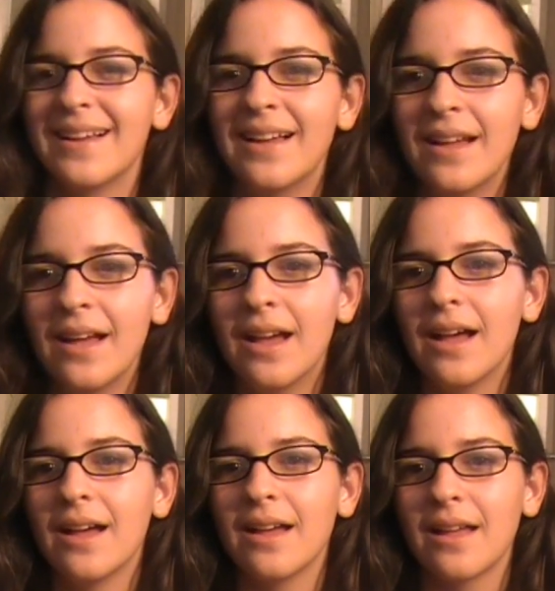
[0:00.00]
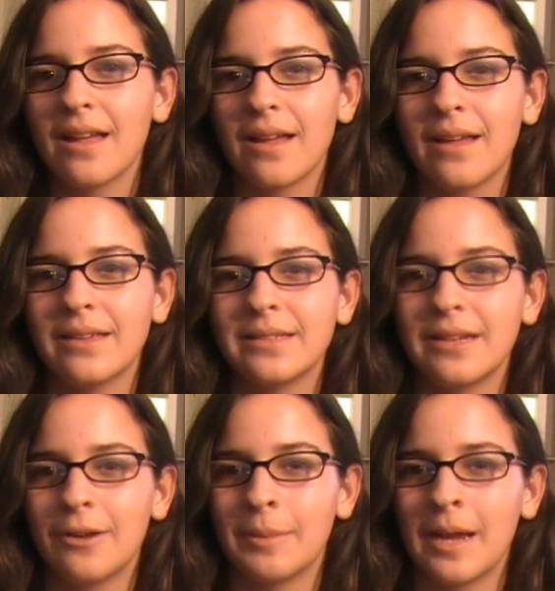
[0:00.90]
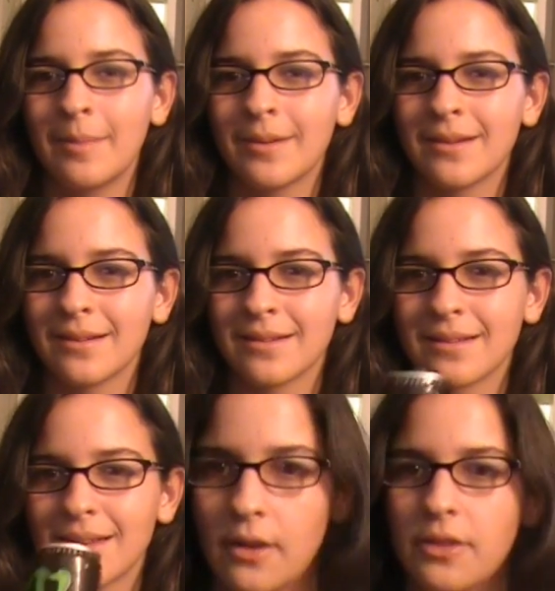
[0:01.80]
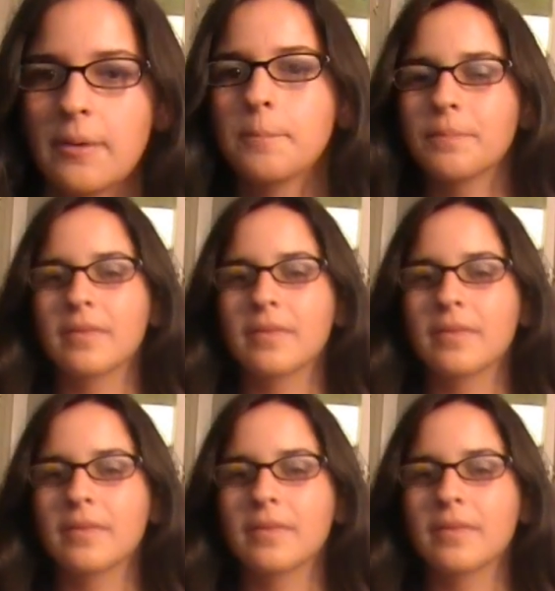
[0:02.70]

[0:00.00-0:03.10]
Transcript: ah, see now I'm hyper. Nothing.